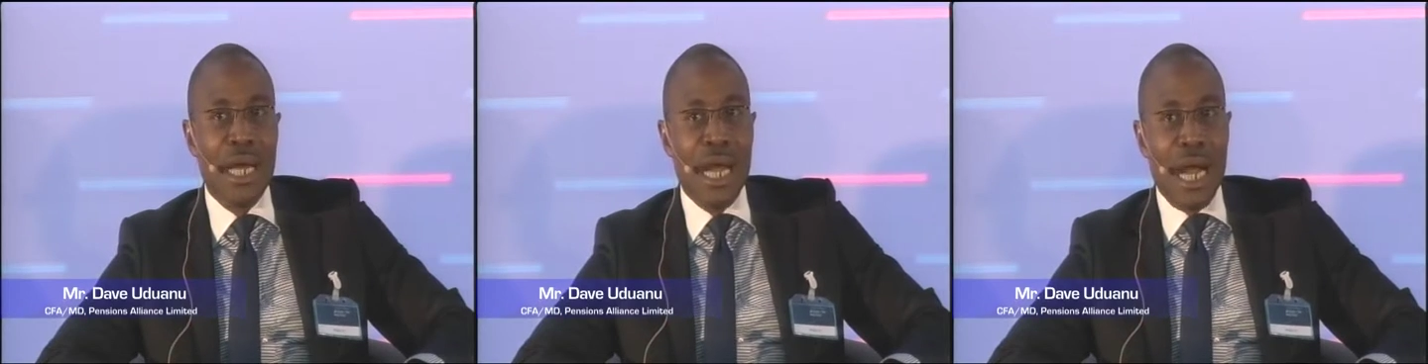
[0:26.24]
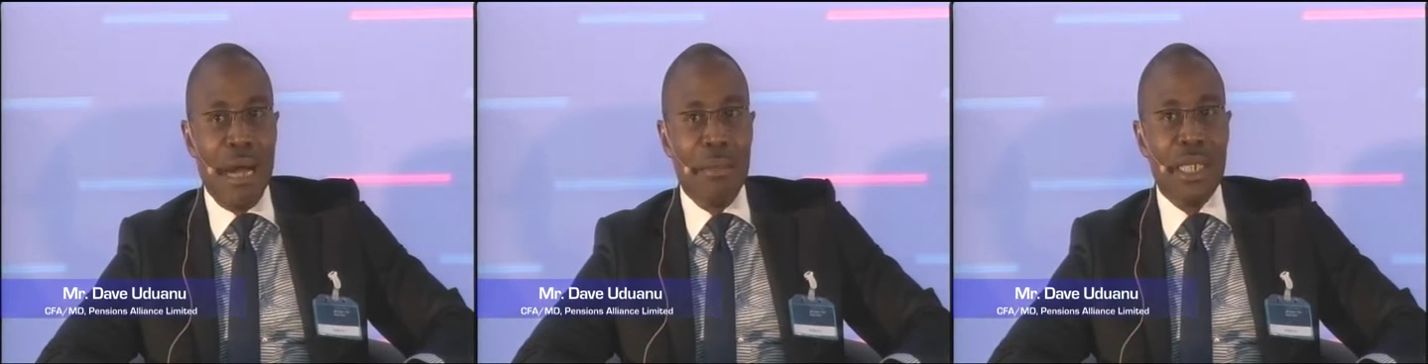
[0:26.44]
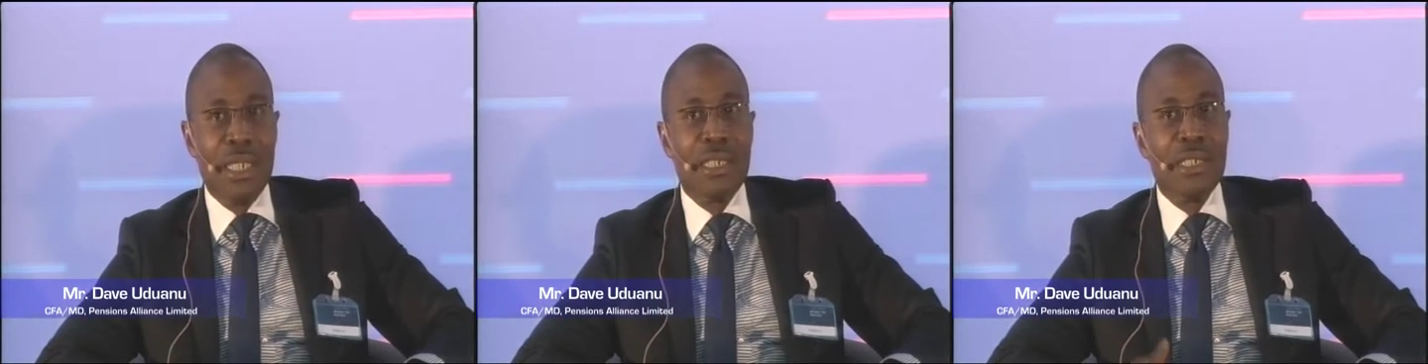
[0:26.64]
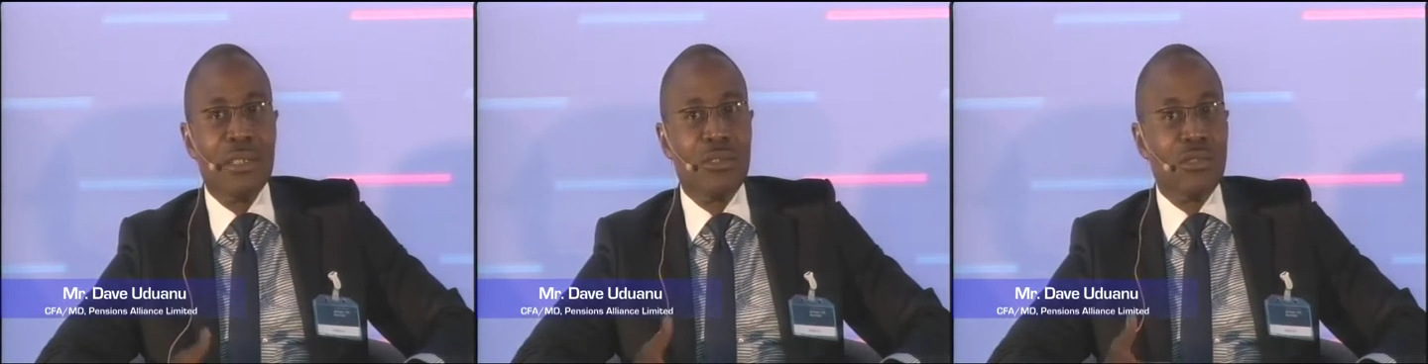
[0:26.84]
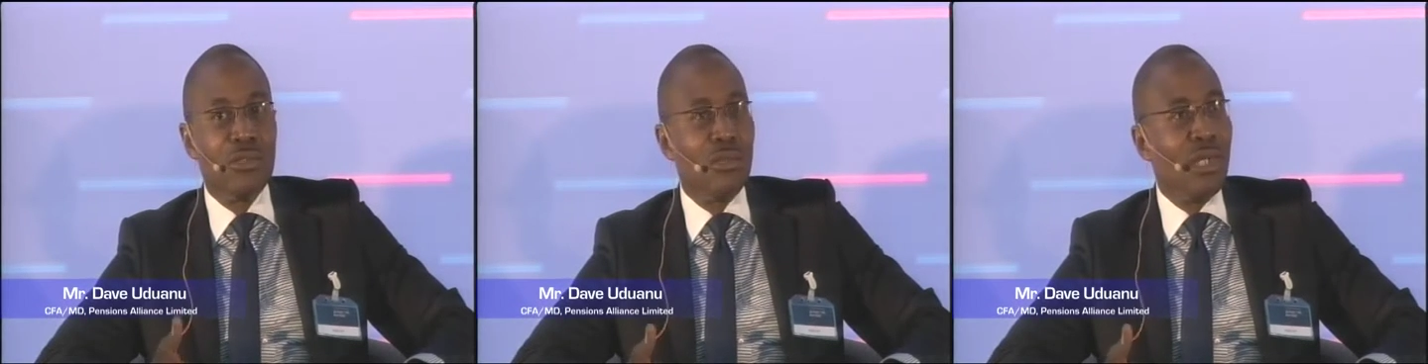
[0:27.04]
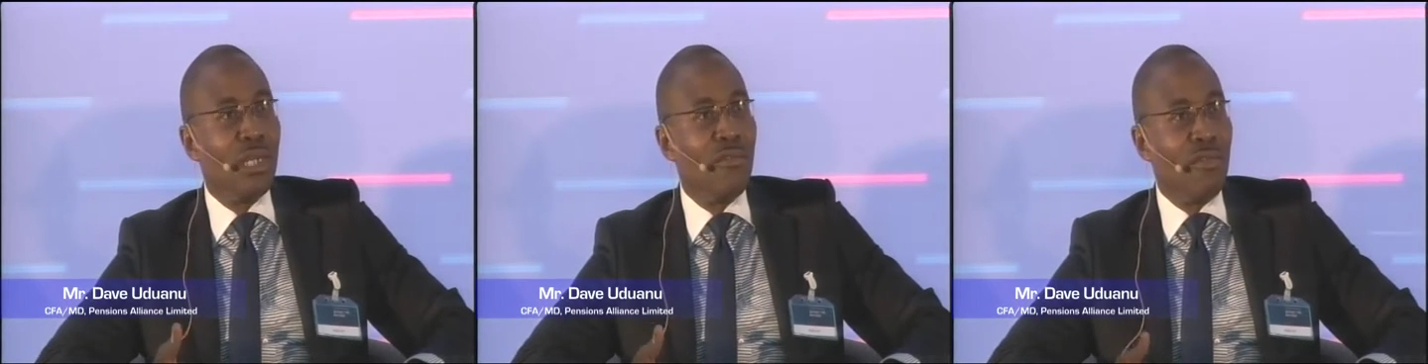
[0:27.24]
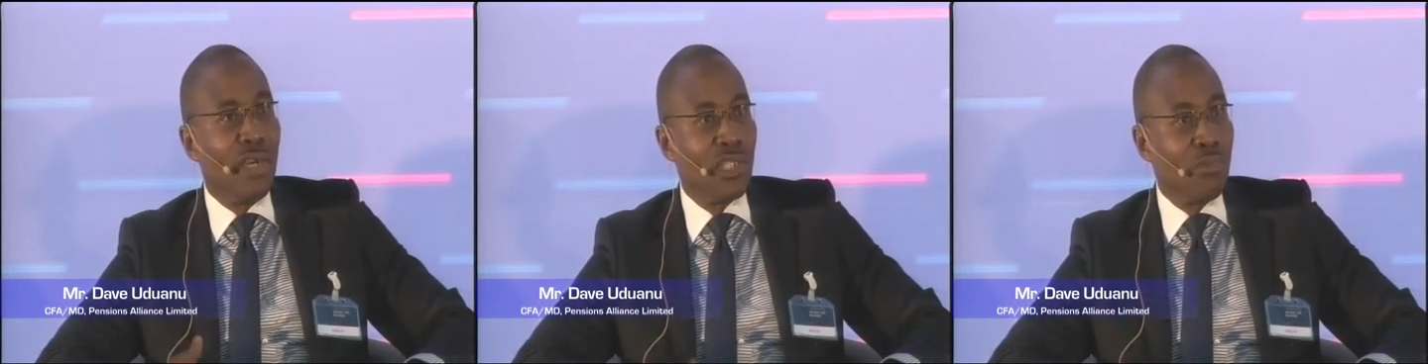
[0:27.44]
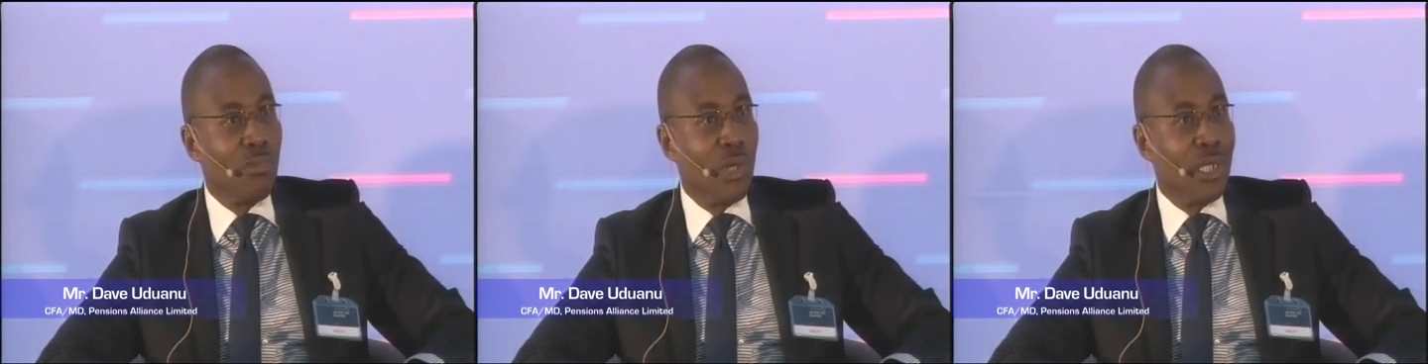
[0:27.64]
ability to
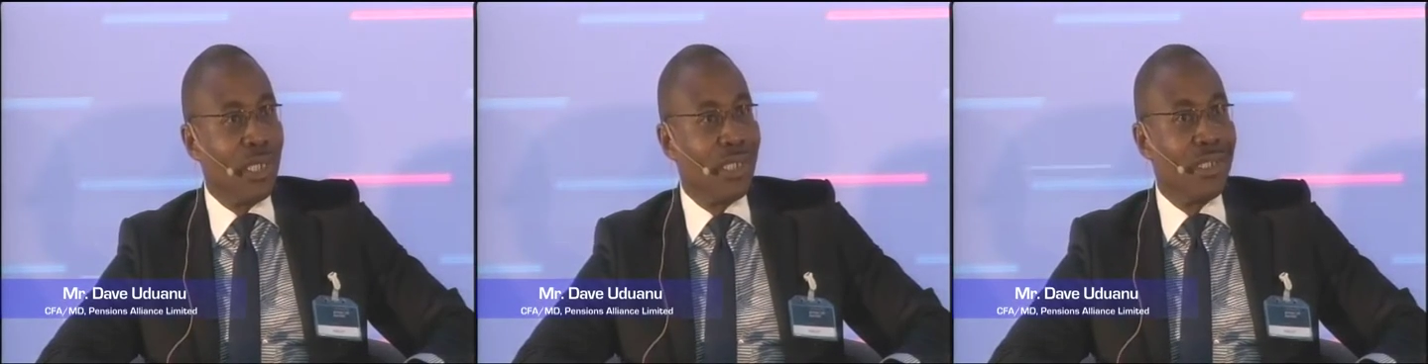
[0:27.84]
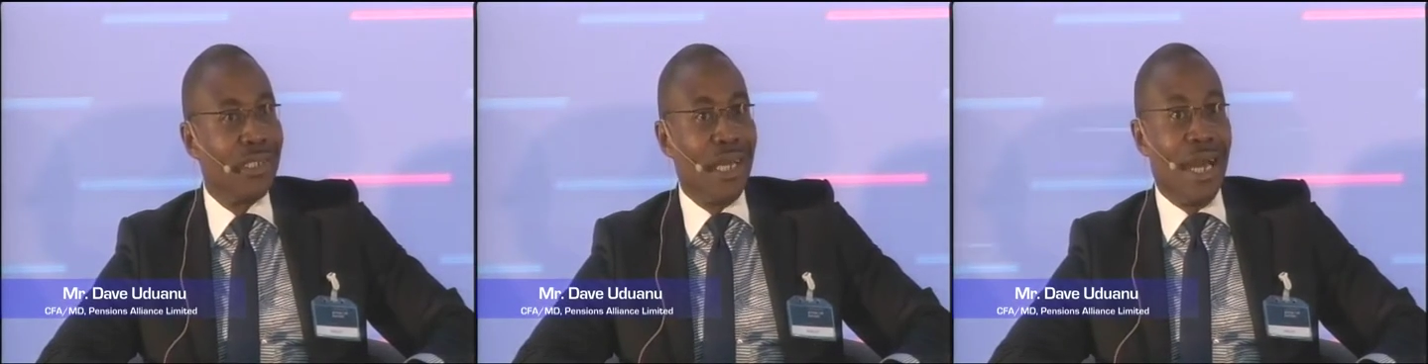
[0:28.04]
invest monies